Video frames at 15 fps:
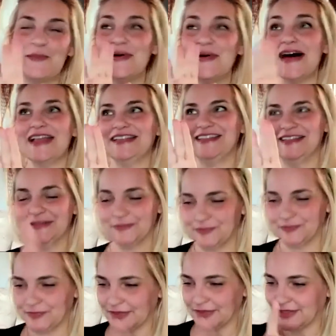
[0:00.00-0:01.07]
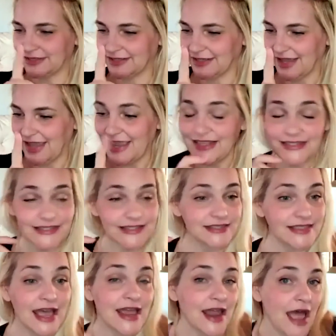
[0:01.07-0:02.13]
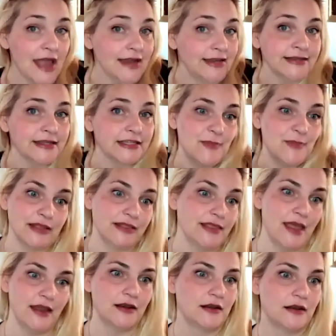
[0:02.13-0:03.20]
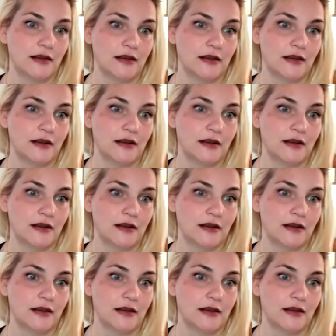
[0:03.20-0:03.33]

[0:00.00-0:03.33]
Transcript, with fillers: But it's that I didn't expect that.